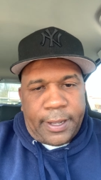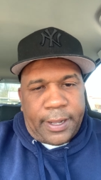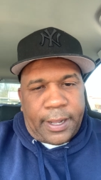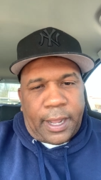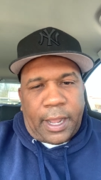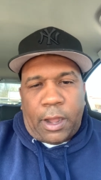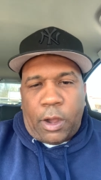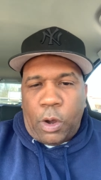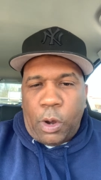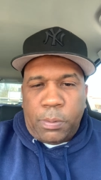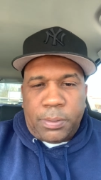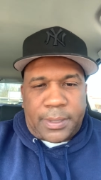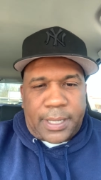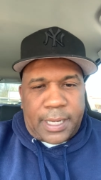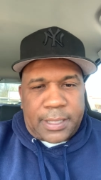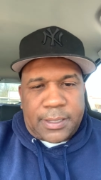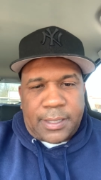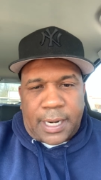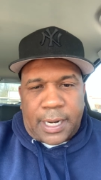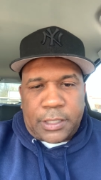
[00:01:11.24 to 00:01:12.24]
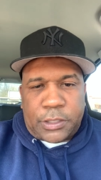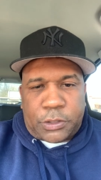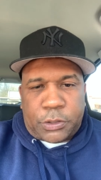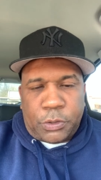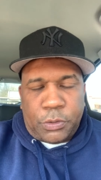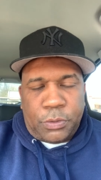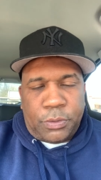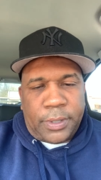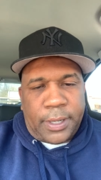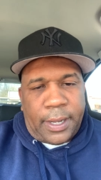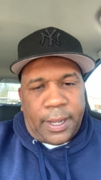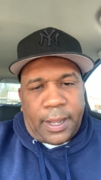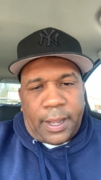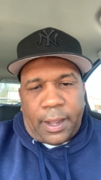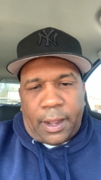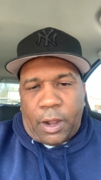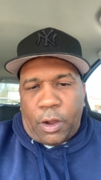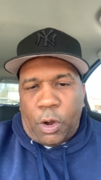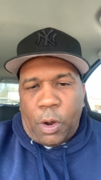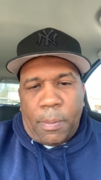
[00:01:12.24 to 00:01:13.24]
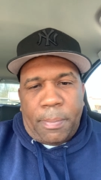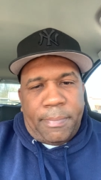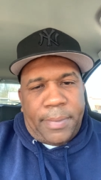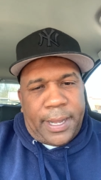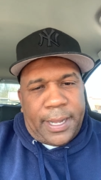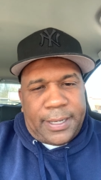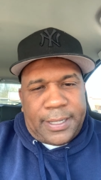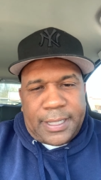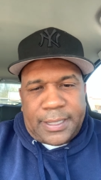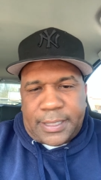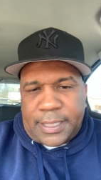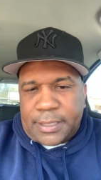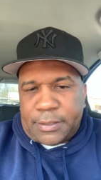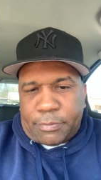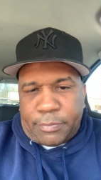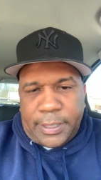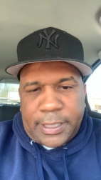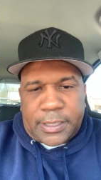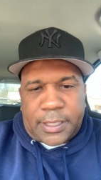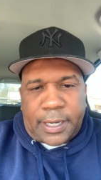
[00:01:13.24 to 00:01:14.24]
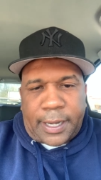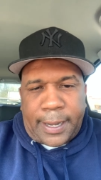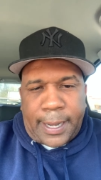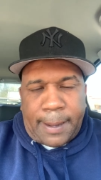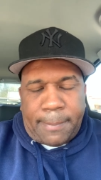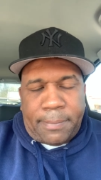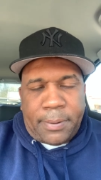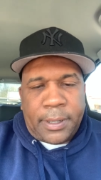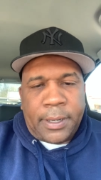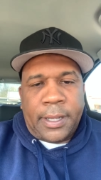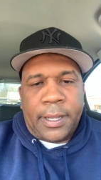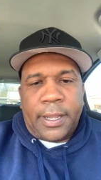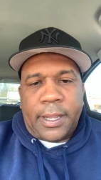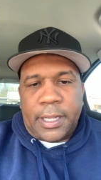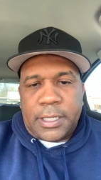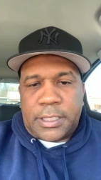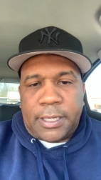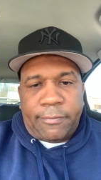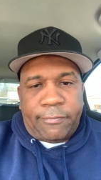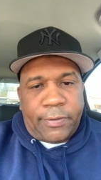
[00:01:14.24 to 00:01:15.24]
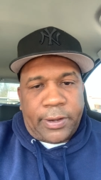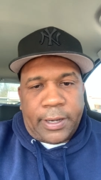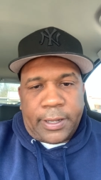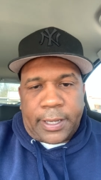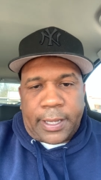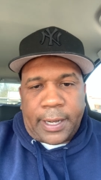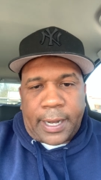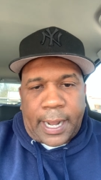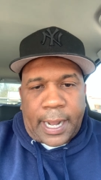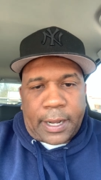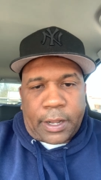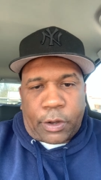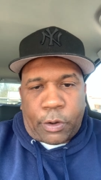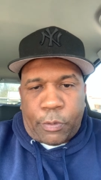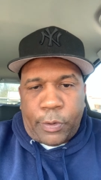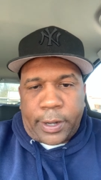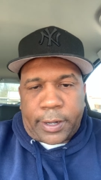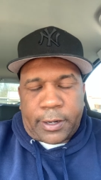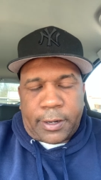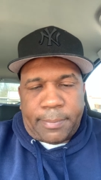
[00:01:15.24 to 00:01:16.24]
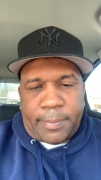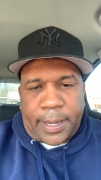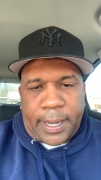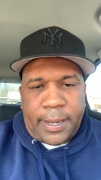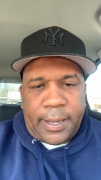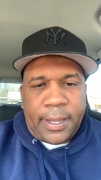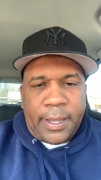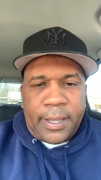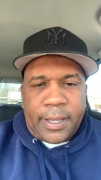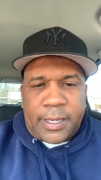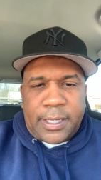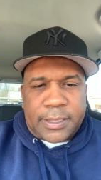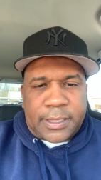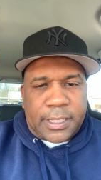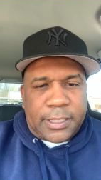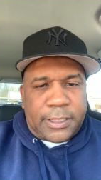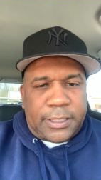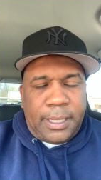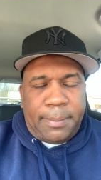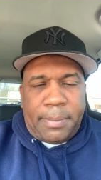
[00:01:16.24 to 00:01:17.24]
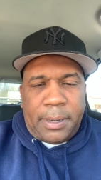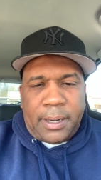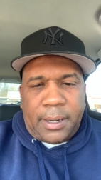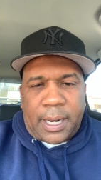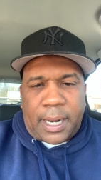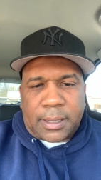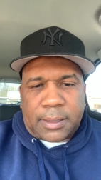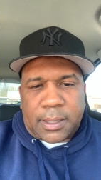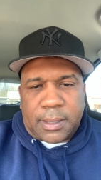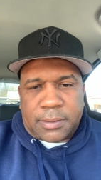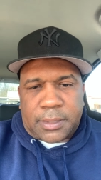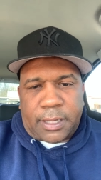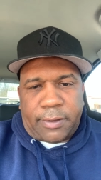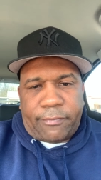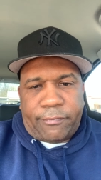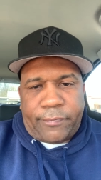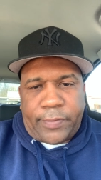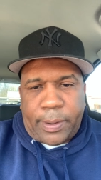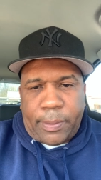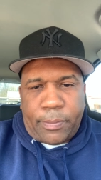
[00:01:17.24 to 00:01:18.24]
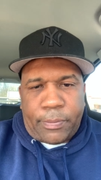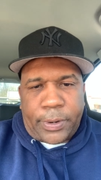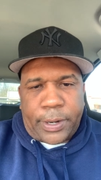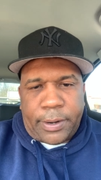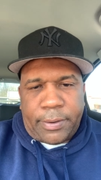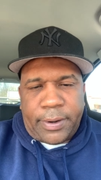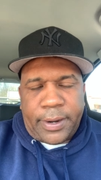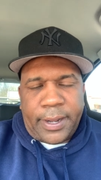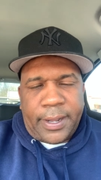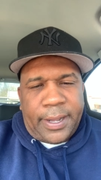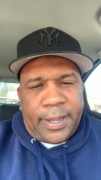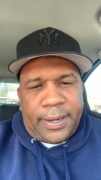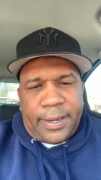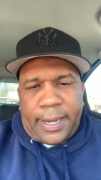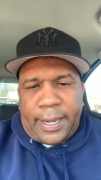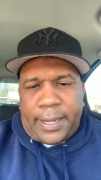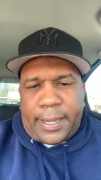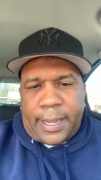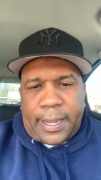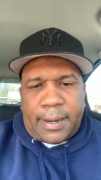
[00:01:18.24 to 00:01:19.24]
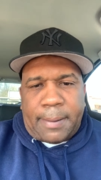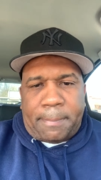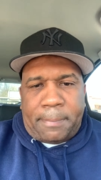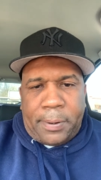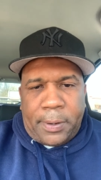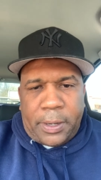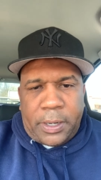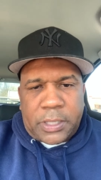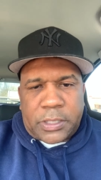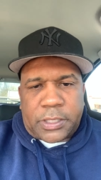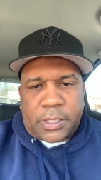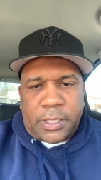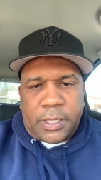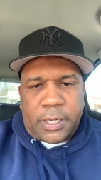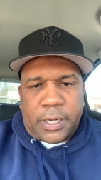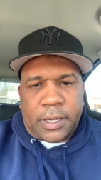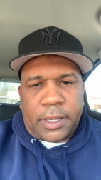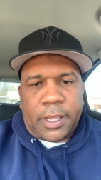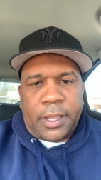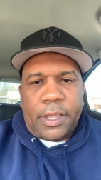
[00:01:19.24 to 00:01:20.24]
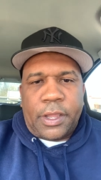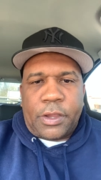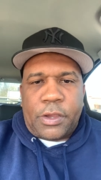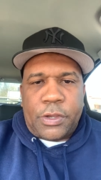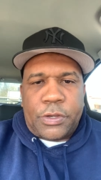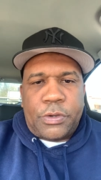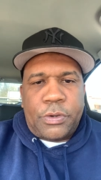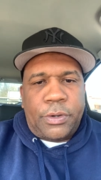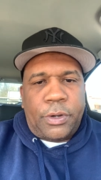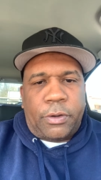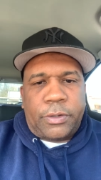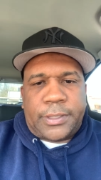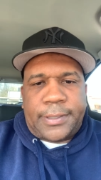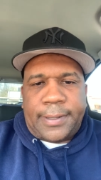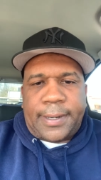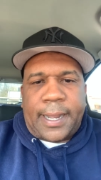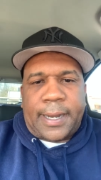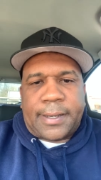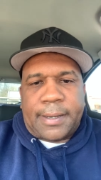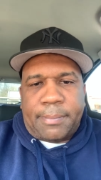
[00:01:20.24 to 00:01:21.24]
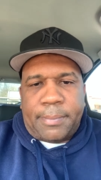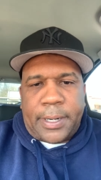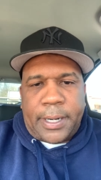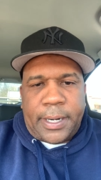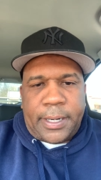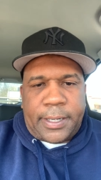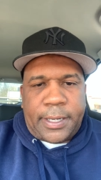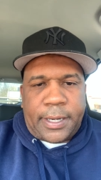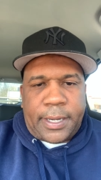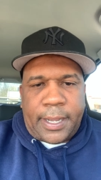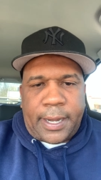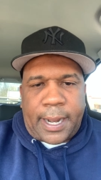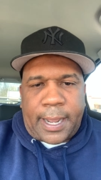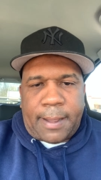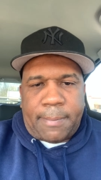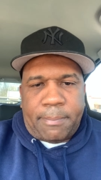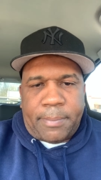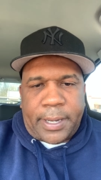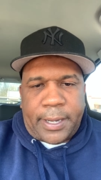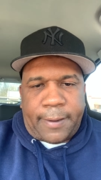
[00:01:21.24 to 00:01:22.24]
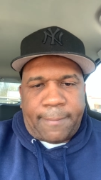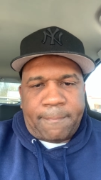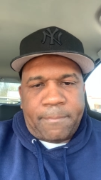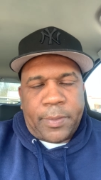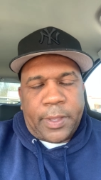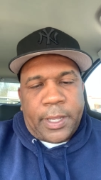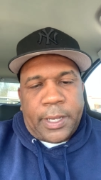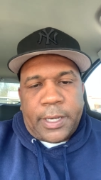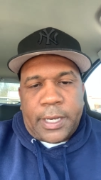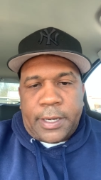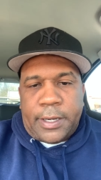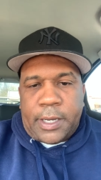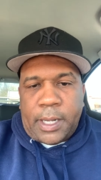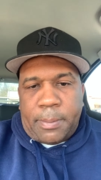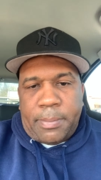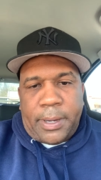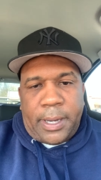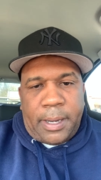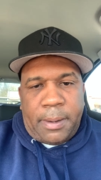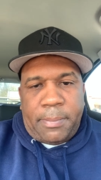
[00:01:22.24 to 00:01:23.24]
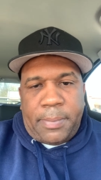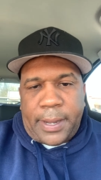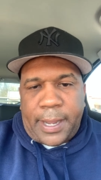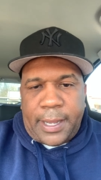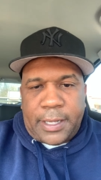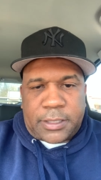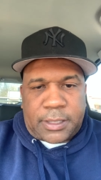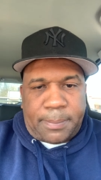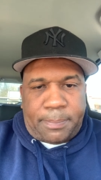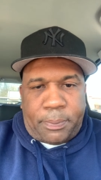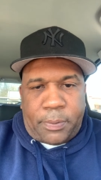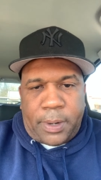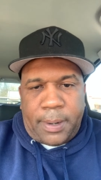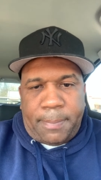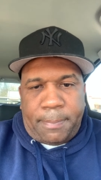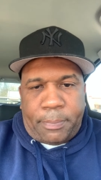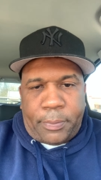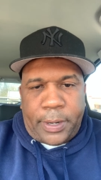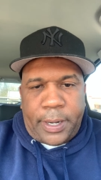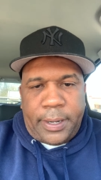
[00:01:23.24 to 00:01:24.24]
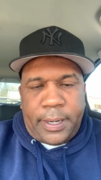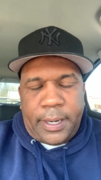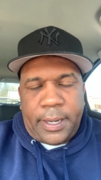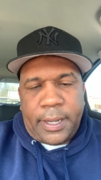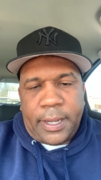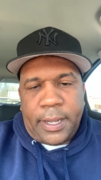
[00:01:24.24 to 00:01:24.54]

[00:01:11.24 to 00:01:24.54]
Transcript: I hope that's not true. I hope, man, this just recently happened and she finna get out quickly, man. Cause if she been locked up since February, they kind of punishing her. Cause you know she got the money to get out, man. The WNBA is supporting Brittney.